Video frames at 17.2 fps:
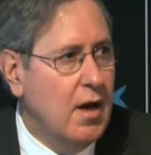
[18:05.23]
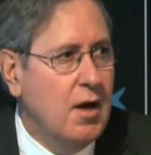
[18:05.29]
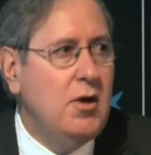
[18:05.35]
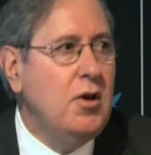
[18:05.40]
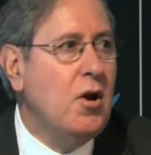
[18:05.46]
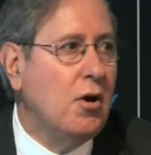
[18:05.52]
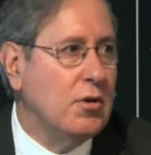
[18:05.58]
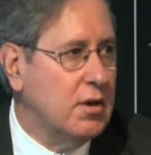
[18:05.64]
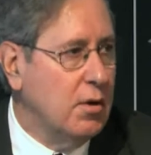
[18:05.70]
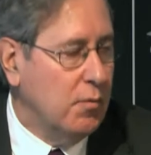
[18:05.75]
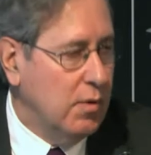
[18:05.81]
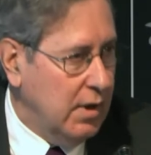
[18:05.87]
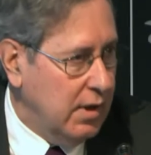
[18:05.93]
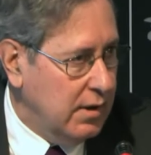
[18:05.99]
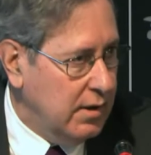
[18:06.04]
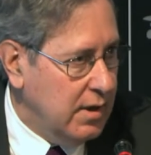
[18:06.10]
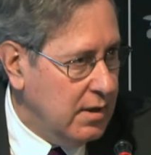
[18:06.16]
Not the
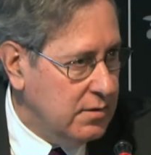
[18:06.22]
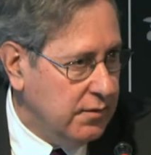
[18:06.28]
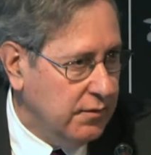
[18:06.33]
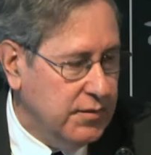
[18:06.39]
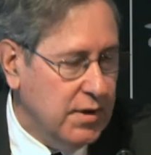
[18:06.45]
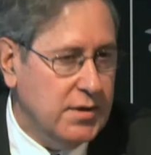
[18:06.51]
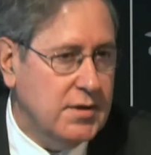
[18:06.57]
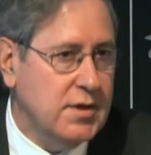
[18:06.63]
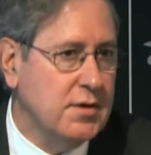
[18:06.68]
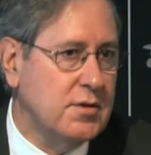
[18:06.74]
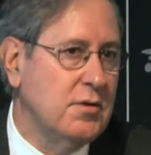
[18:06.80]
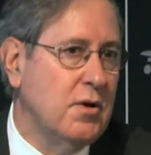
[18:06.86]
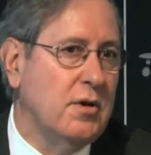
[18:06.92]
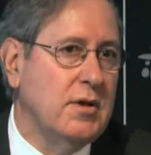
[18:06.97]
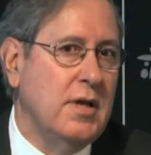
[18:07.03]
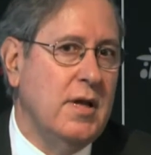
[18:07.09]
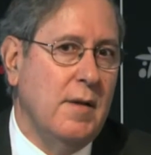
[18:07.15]
willingness of teachers,
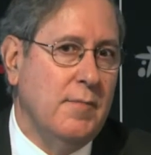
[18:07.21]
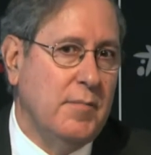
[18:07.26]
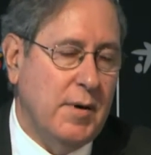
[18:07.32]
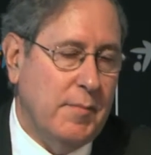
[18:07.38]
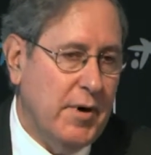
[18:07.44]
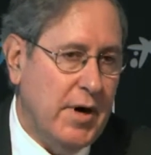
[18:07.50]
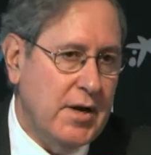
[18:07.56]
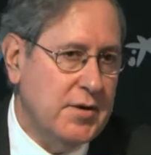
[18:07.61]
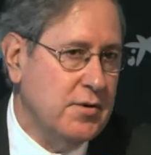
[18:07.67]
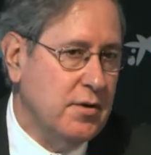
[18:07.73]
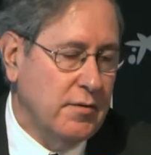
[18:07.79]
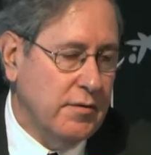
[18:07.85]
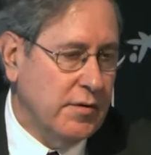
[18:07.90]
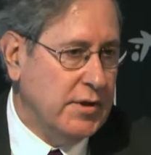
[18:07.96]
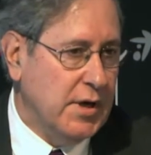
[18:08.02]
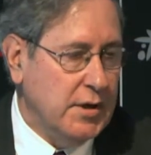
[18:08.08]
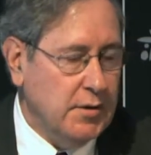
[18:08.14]
not the preparation
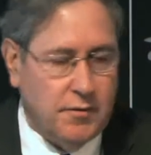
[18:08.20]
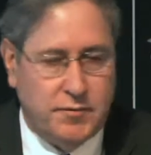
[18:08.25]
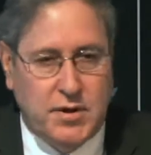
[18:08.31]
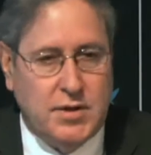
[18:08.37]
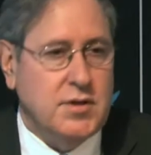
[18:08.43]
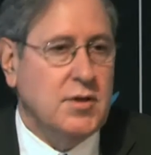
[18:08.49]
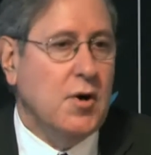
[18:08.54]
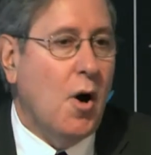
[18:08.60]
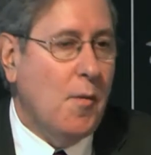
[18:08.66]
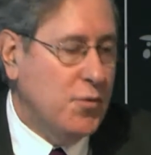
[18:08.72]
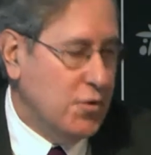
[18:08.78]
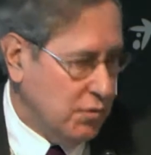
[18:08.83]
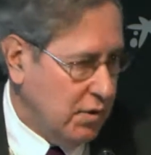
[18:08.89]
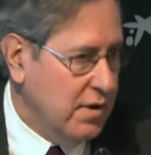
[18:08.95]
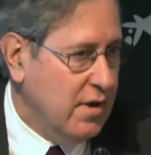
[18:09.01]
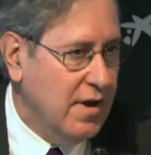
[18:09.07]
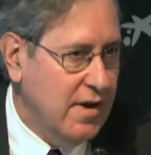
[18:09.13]
or training of teachers.
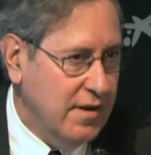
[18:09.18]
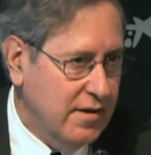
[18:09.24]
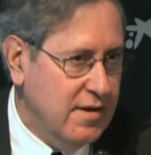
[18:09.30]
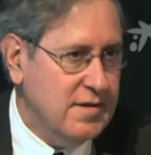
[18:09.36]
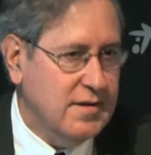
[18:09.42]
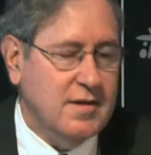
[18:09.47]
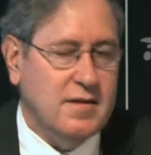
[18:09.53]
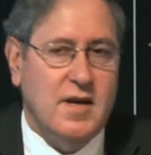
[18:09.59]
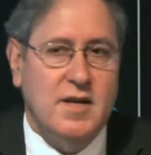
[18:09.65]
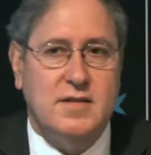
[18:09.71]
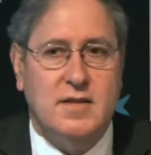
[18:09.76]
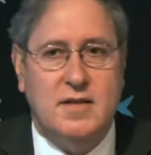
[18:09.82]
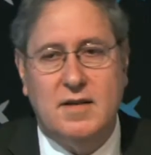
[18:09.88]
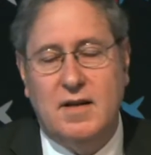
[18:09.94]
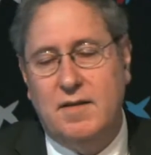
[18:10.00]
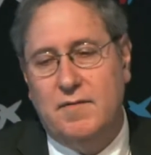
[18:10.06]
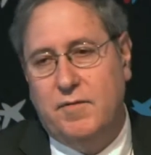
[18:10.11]
Obviously, this is, has
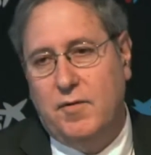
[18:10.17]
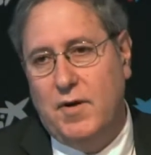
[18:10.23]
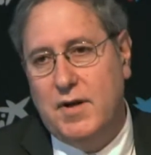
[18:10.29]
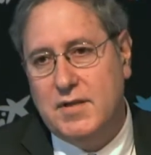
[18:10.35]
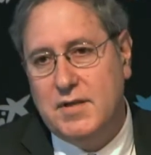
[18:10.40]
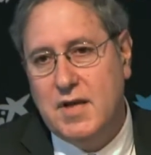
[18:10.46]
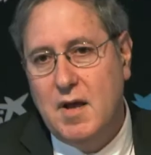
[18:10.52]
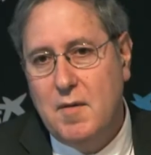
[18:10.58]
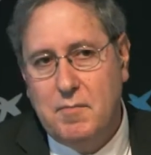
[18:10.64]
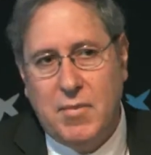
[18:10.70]
an influence.